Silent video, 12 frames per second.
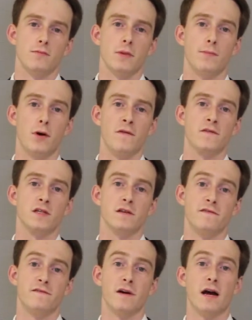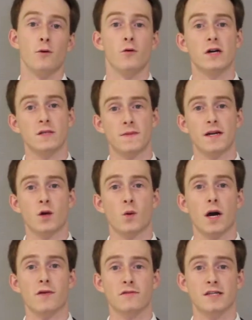But MOFs have always been
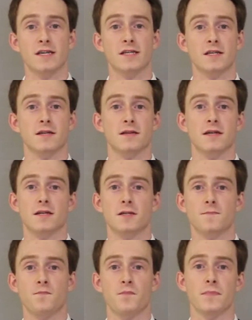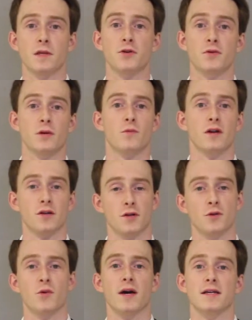quite resistant to this. You do it in one of
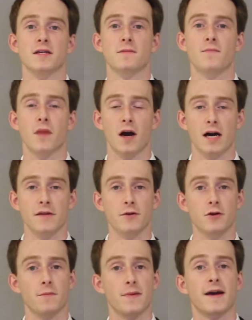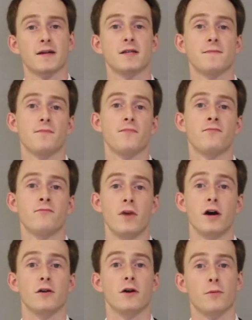2 ways. Either you compact it
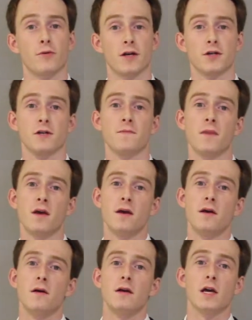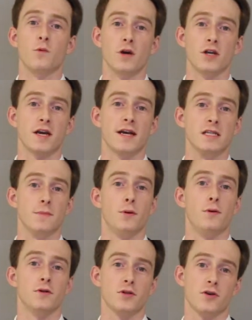under a lot of pressure, in which case the
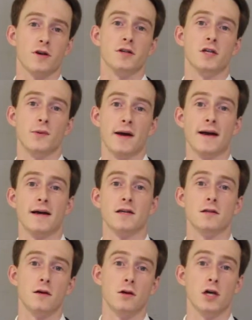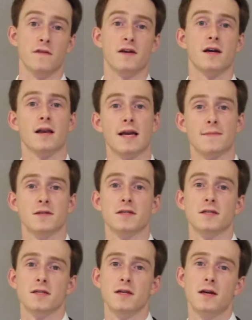pore structure you had, a lot of it
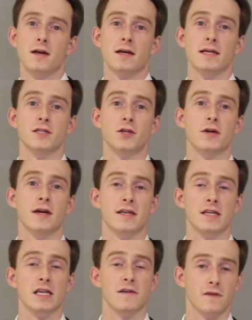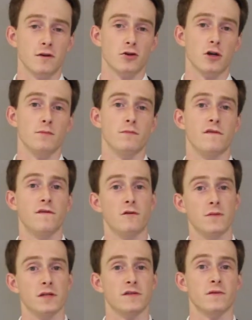collapses, and so you get a significant drop in
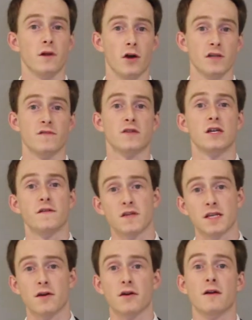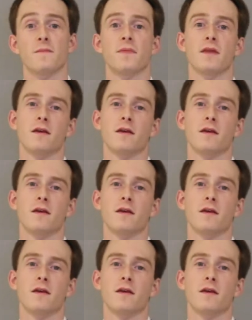performance from the loss of surface area.